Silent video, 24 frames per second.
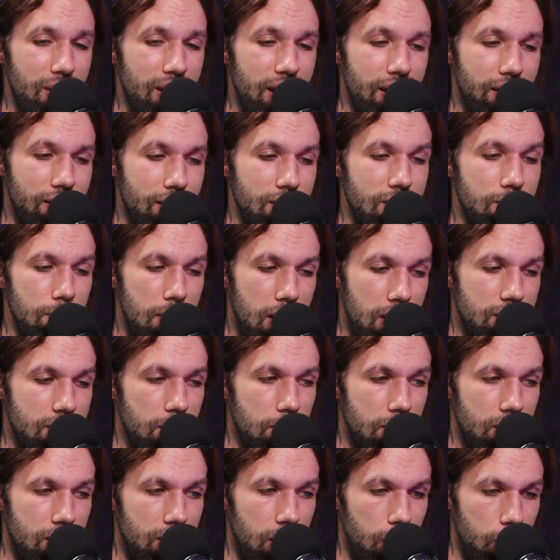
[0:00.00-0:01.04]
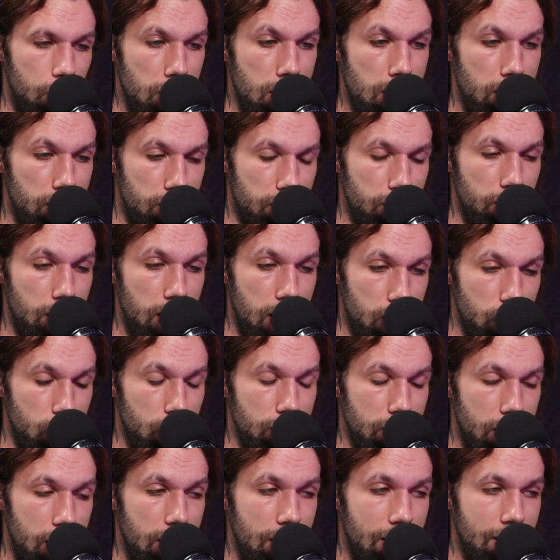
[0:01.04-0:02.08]
were like, let's make something like we
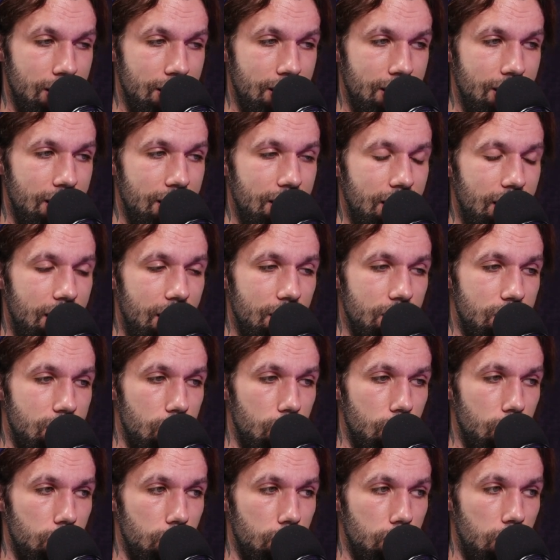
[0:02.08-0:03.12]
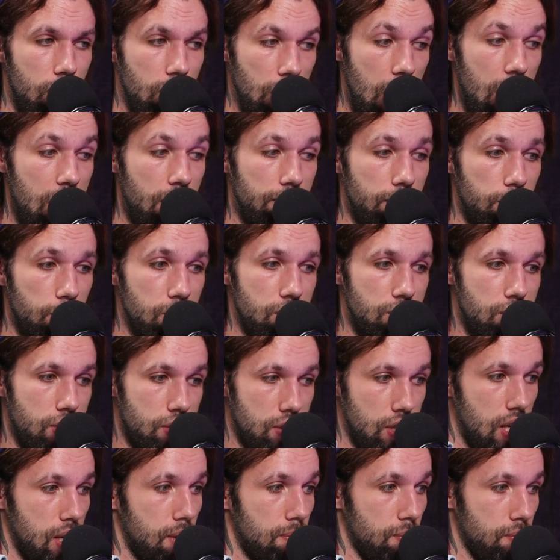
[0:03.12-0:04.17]
actually like. And so a lot of it was
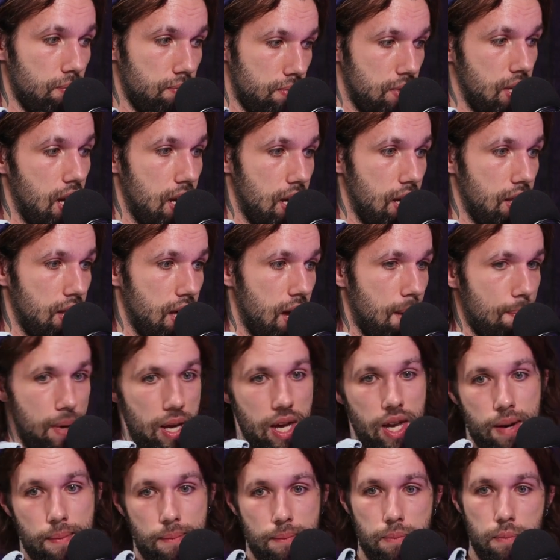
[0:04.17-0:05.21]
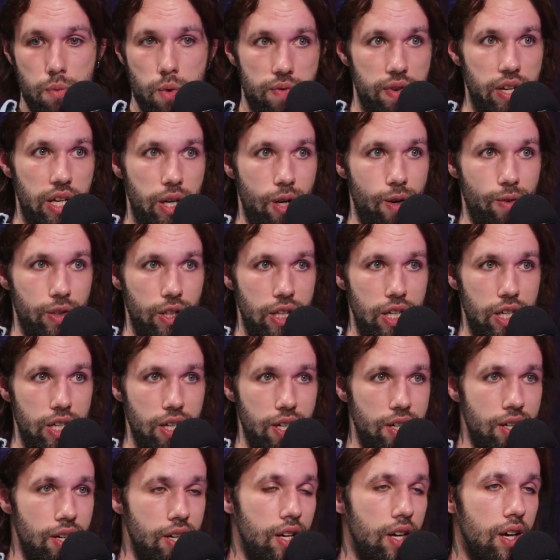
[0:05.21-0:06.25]
just like taking that band and moving it over
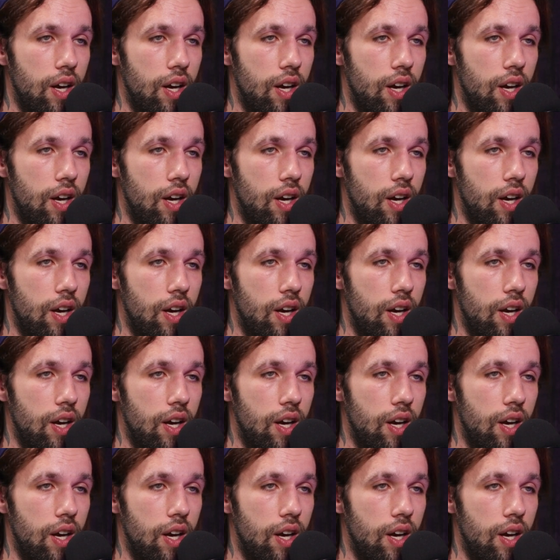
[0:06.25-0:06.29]
here.